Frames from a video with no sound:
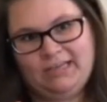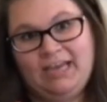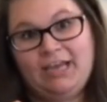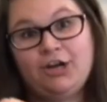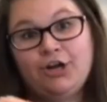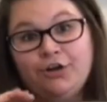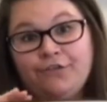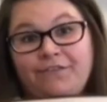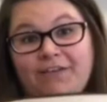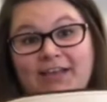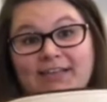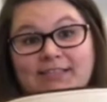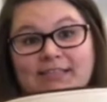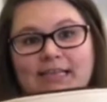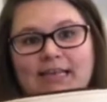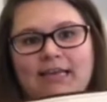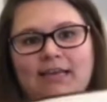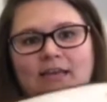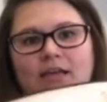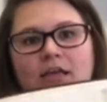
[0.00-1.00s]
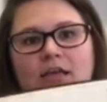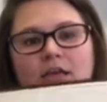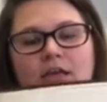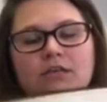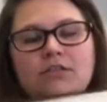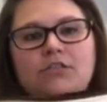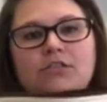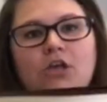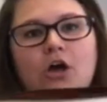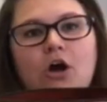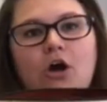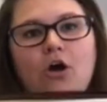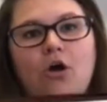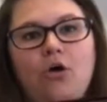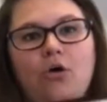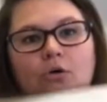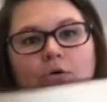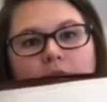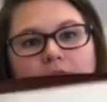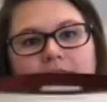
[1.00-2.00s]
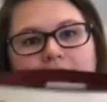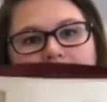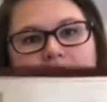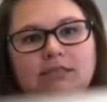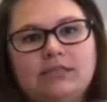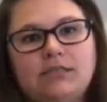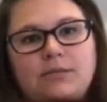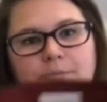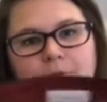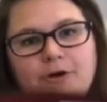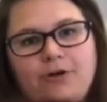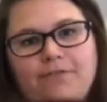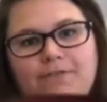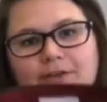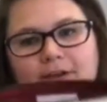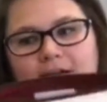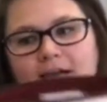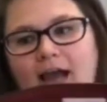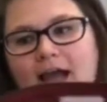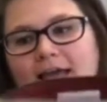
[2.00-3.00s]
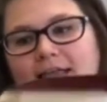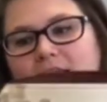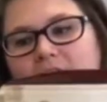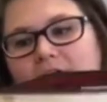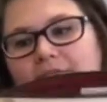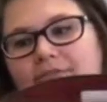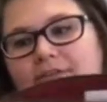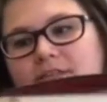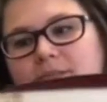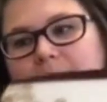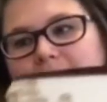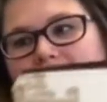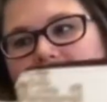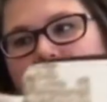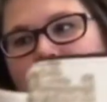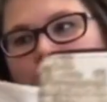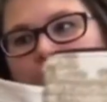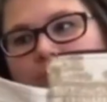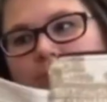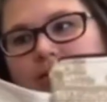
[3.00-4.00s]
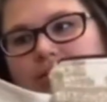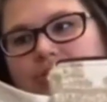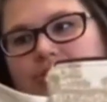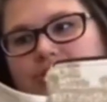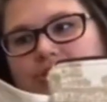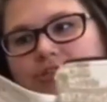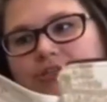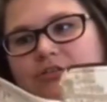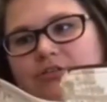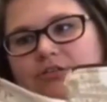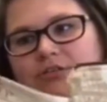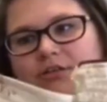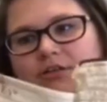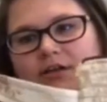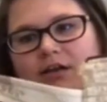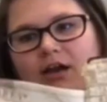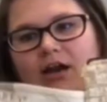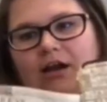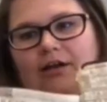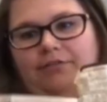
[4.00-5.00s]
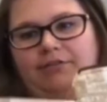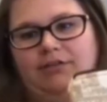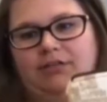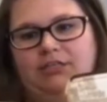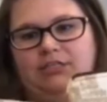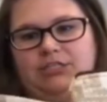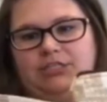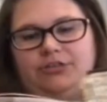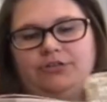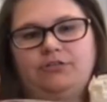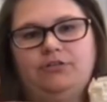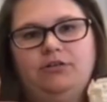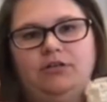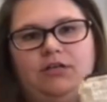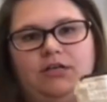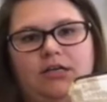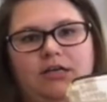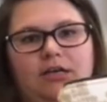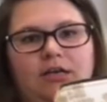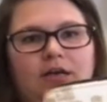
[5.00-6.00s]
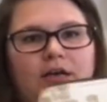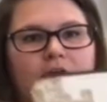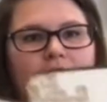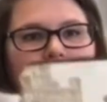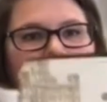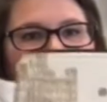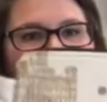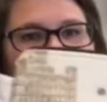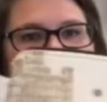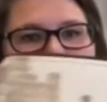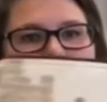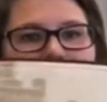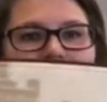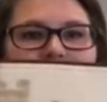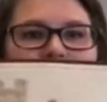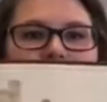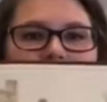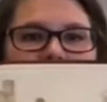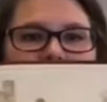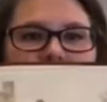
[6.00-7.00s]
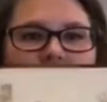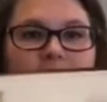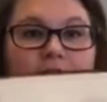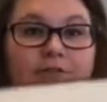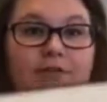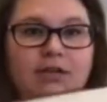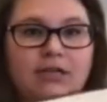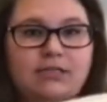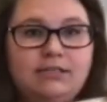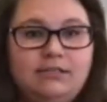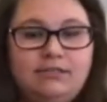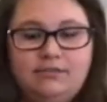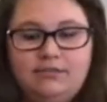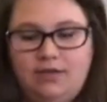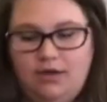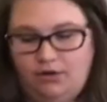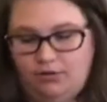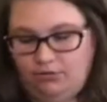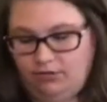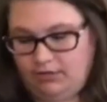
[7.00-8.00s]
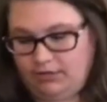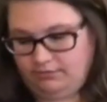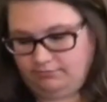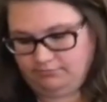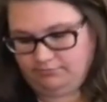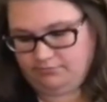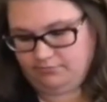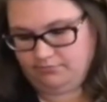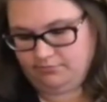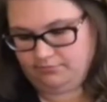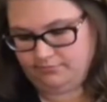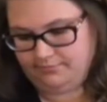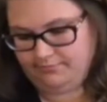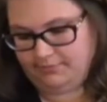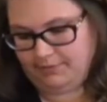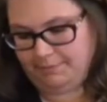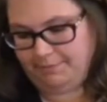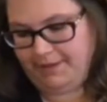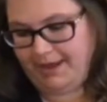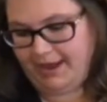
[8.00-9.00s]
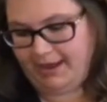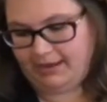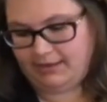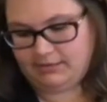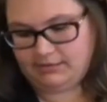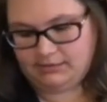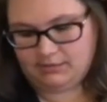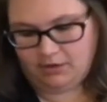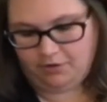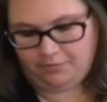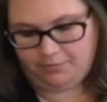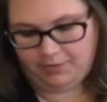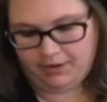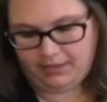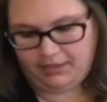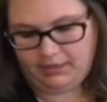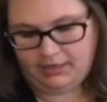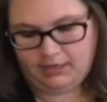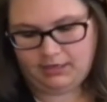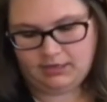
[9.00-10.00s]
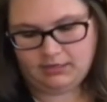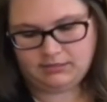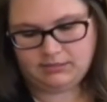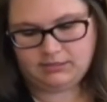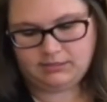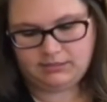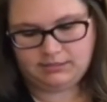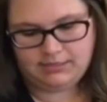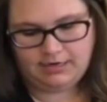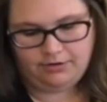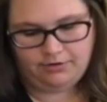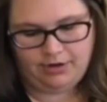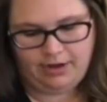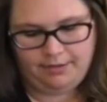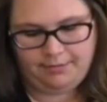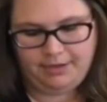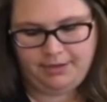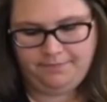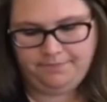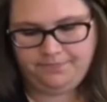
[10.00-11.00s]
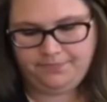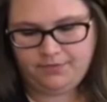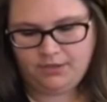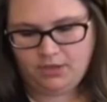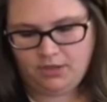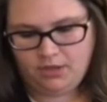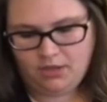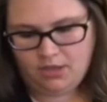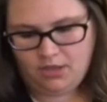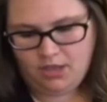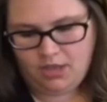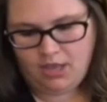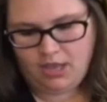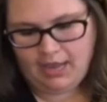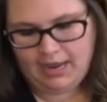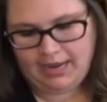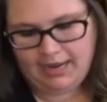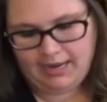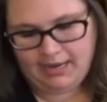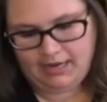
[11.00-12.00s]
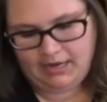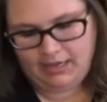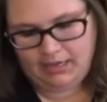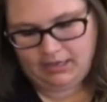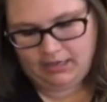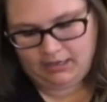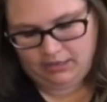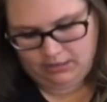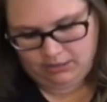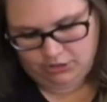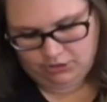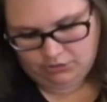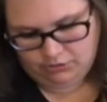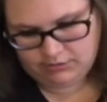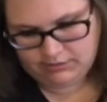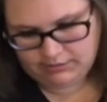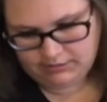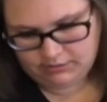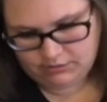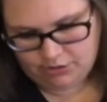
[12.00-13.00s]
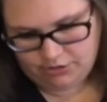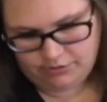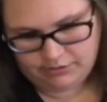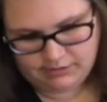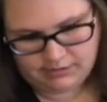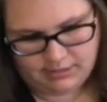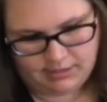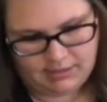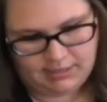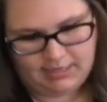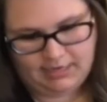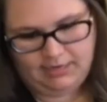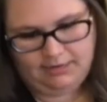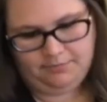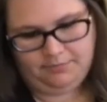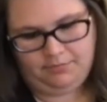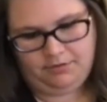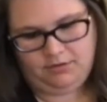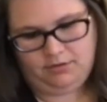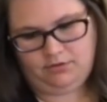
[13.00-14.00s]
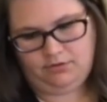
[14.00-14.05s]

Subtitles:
interfacing. So this is the perfect, I love this bag so much. I really do. And of course I love it because not only the bag itself, but I like it because it's Downton Abbey. And you'll notice a theme.